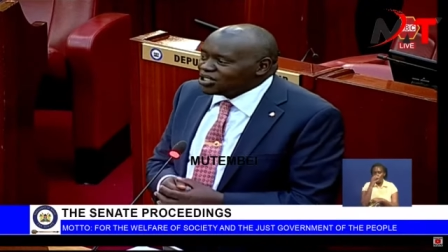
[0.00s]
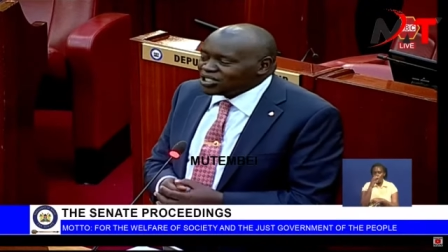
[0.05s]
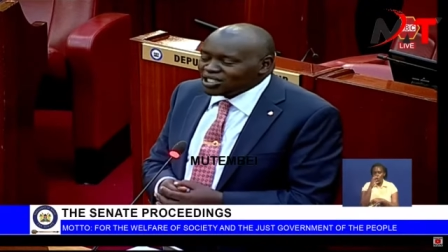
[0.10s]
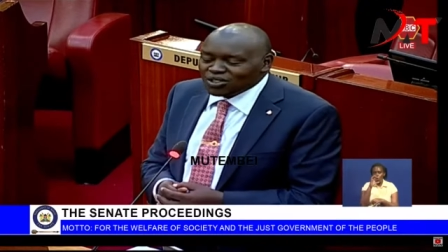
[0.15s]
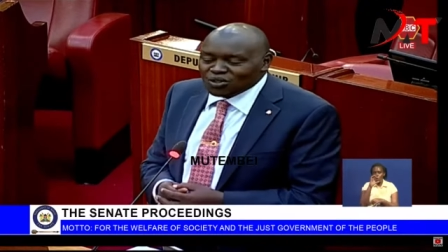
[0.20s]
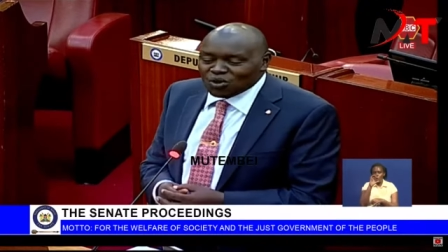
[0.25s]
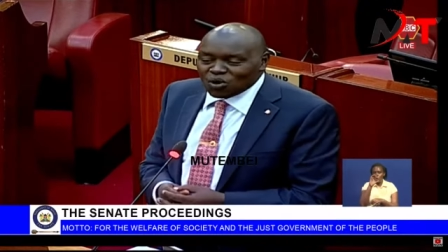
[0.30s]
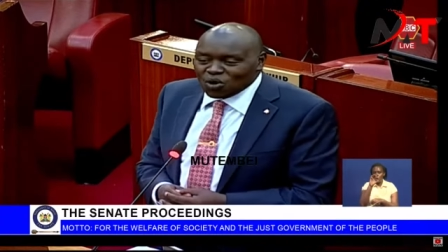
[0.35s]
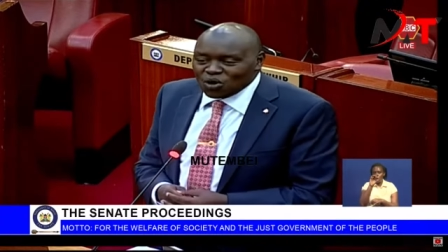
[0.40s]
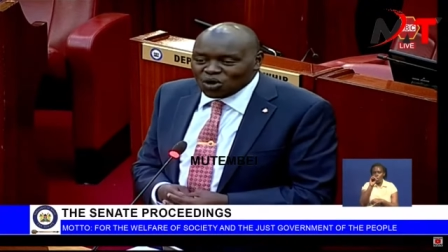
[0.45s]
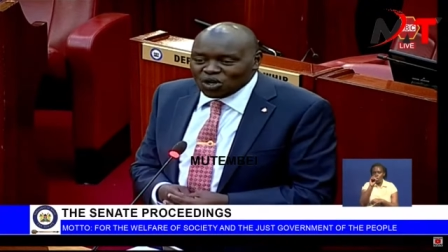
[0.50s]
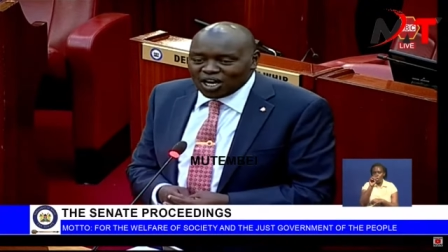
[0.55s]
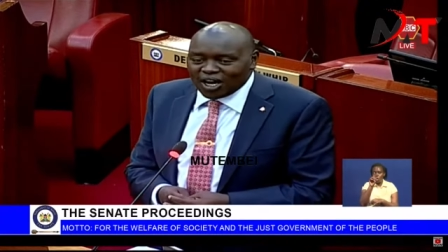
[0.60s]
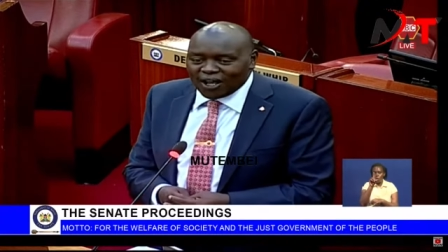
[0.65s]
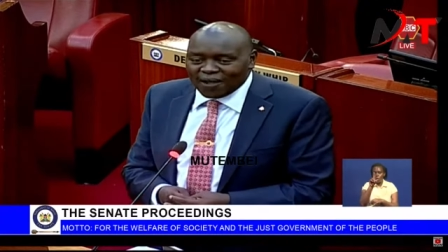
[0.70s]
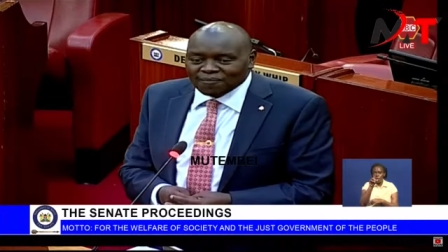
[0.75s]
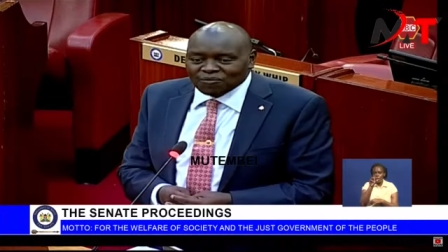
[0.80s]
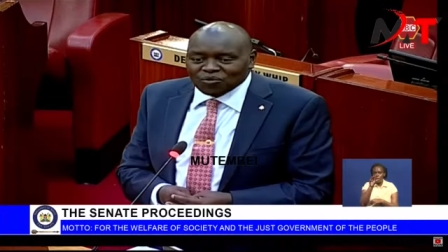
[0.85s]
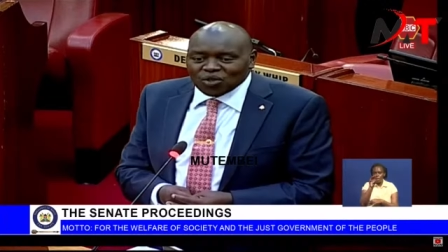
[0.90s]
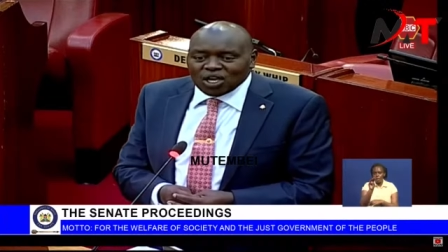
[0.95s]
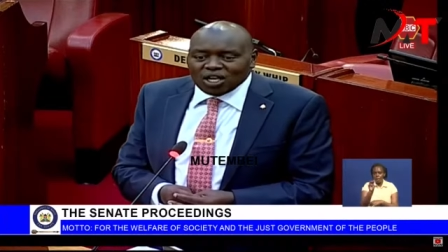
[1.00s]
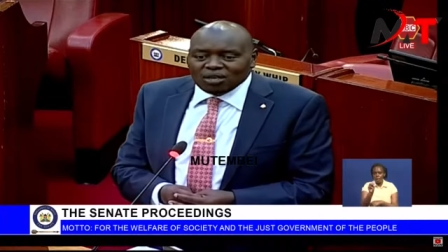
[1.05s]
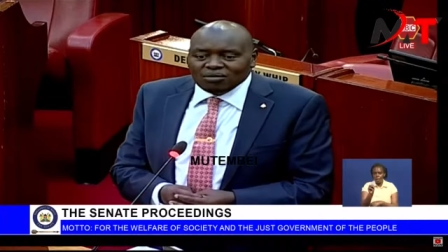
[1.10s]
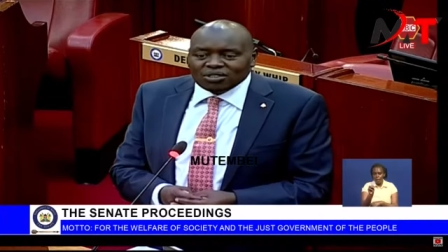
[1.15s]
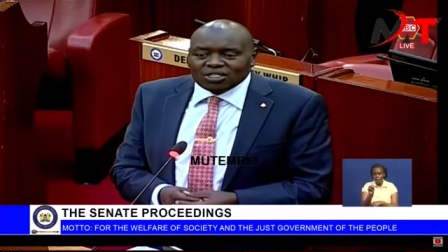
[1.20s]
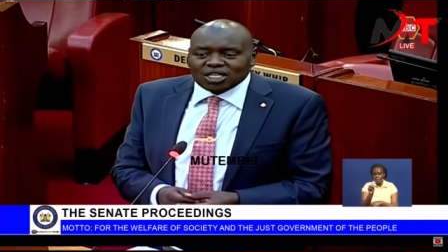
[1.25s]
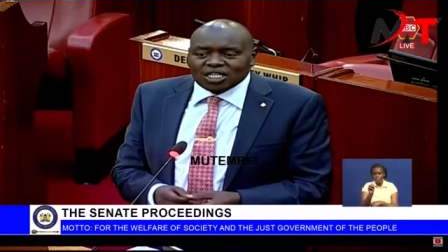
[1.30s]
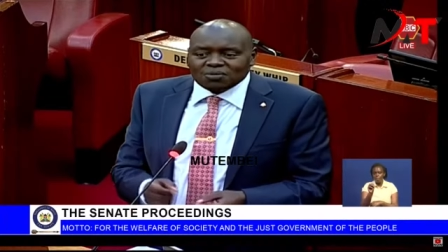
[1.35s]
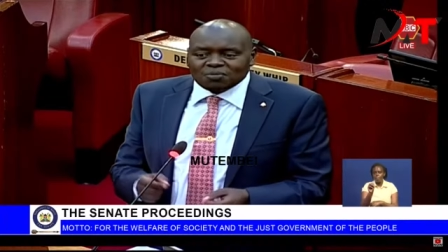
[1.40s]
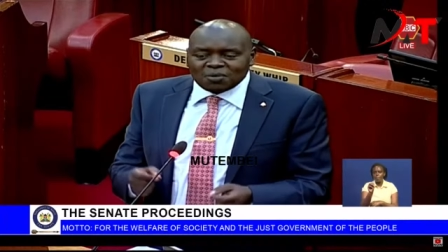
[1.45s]
Beatrice Ogola.
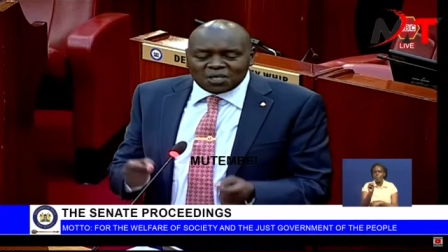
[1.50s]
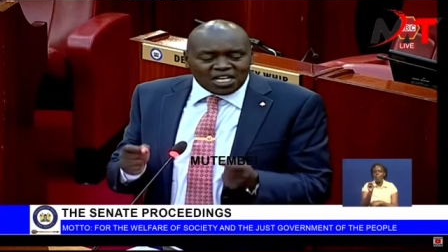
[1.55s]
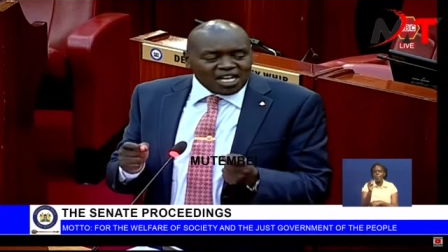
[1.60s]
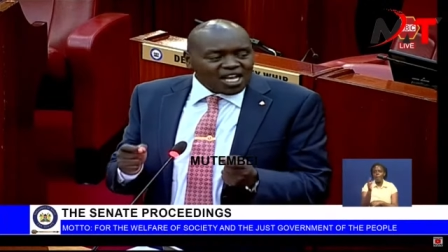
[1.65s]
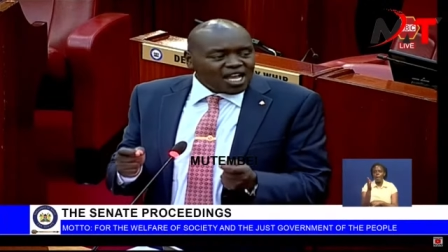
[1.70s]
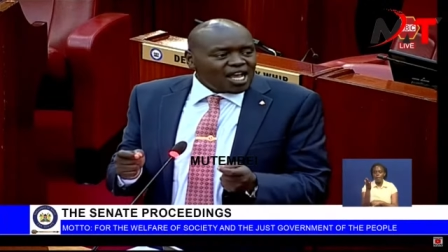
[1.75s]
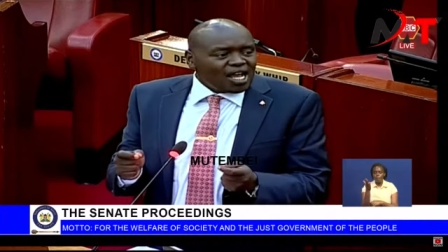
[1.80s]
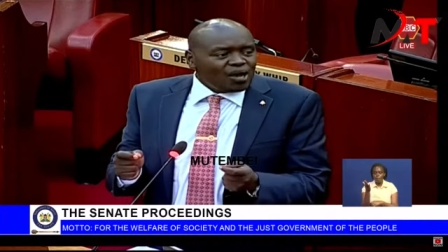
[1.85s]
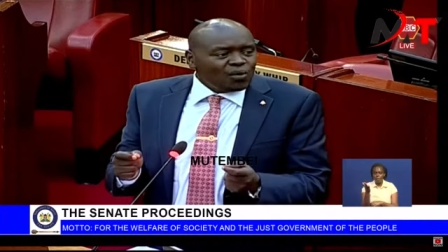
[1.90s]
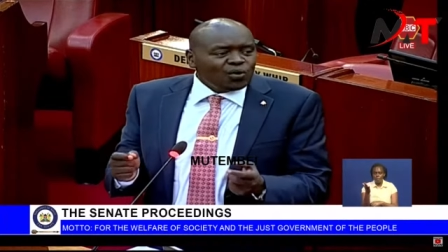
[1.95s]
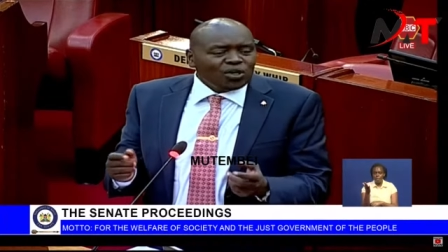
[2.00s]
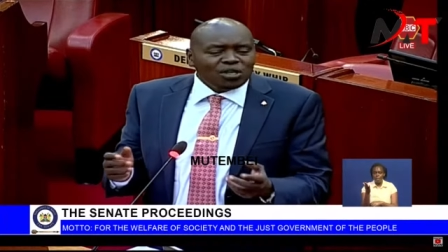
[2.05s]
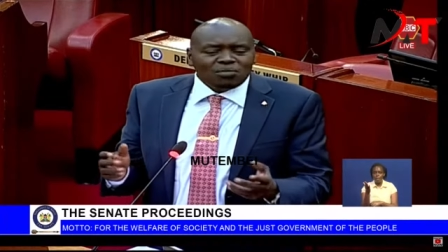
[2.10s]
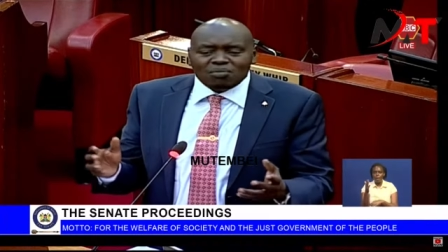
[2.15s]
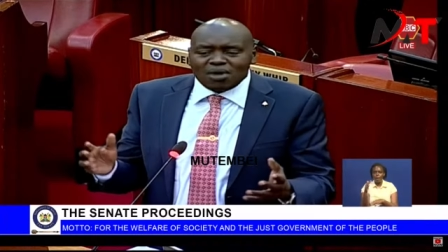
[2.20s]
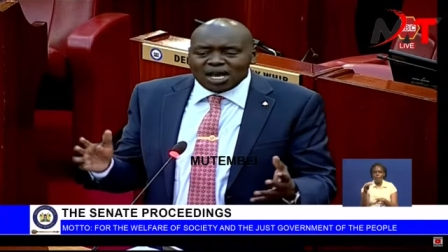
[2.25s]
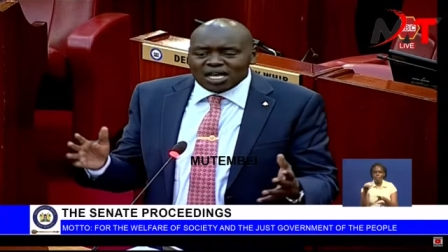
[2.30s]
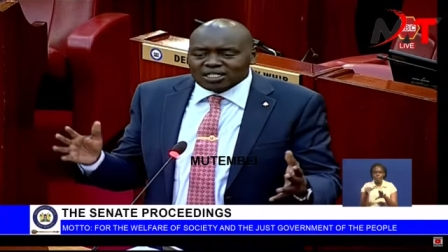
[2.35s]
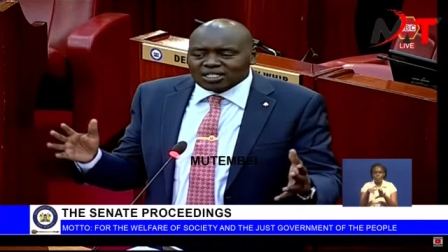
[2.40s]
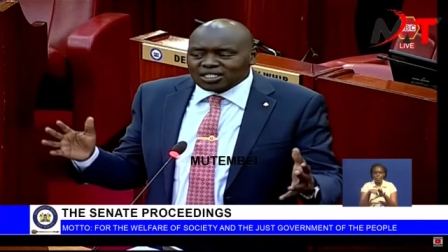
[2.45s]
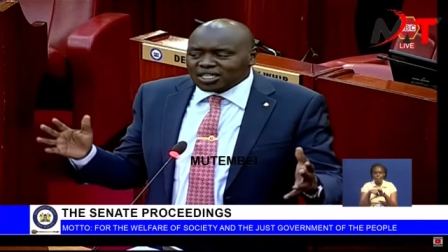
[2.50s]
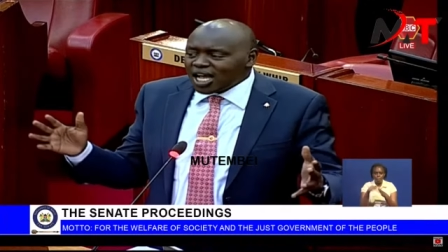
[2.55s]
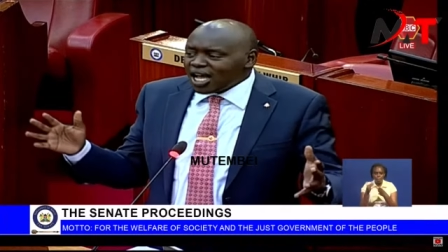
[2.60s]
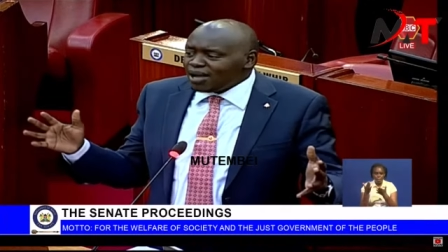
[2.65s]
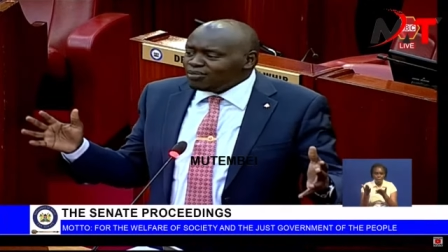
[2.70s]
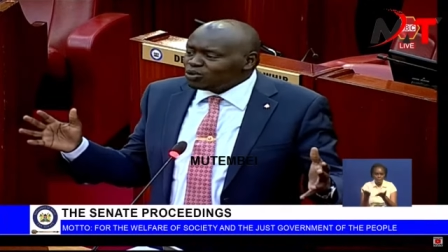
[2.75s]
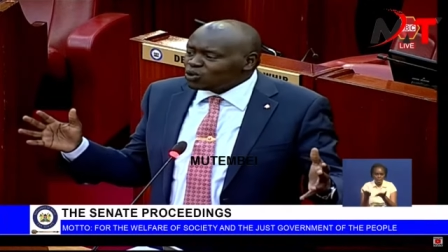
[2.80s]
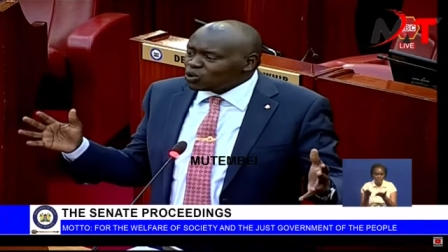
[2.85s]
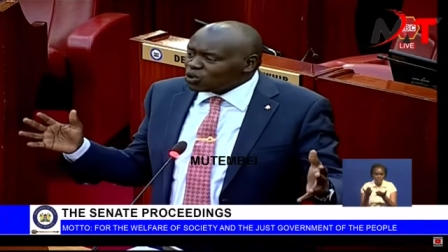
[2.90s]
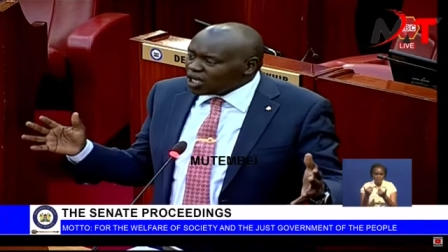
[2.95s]
Mr. Speaker, we must
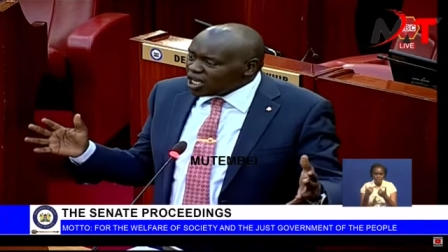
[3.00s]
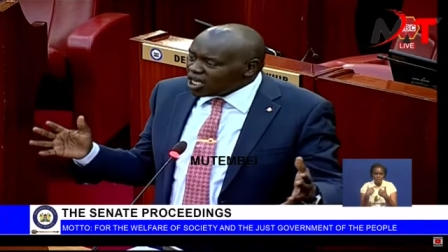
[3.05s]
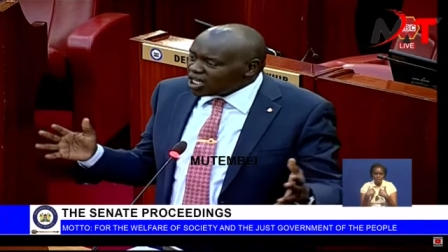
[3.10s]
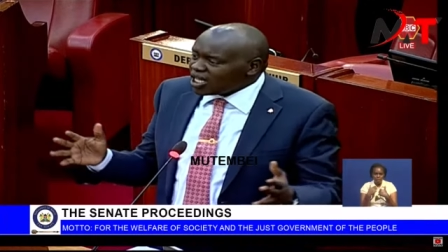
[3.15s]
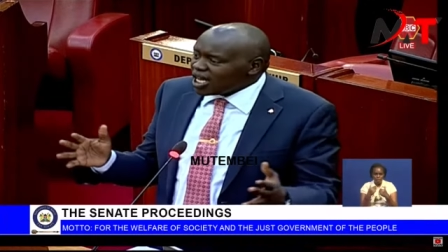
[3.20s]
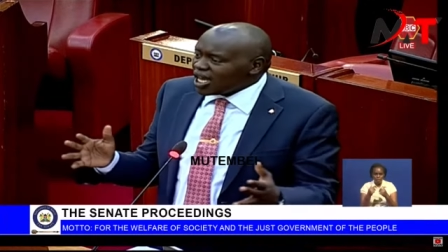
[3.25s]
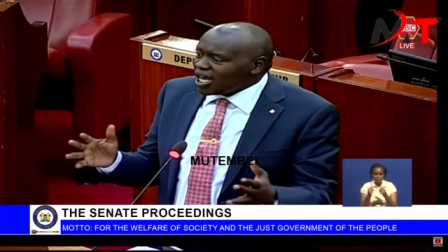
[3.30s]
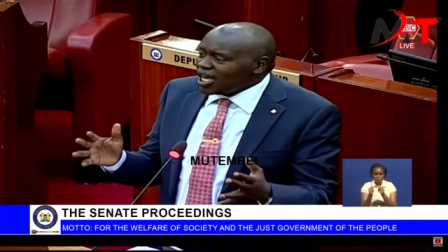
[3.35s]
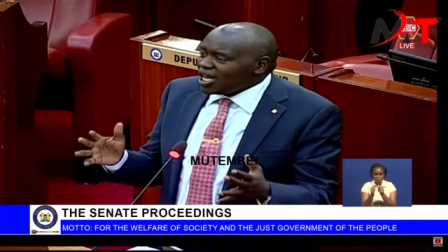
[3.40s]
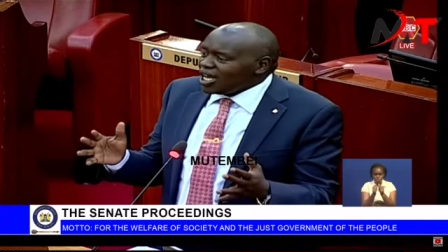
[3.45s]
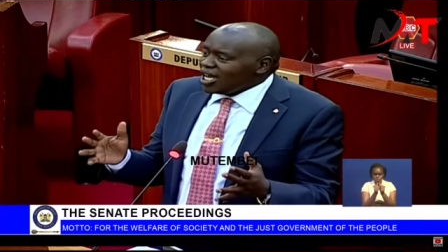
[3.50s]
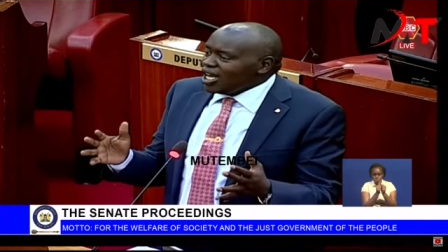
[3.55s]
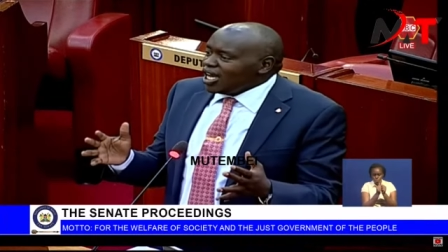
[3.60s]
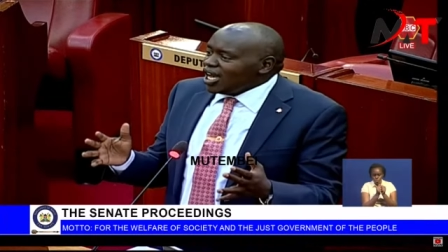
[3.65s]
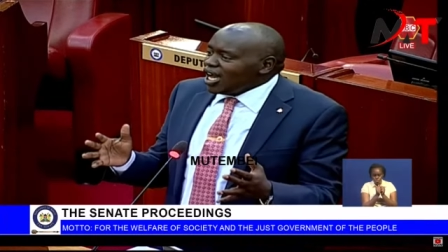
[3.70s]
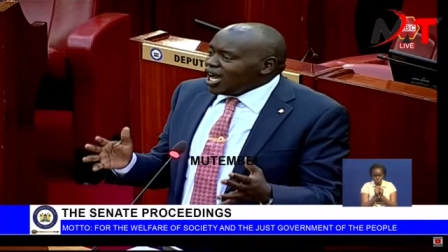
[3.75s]
come together,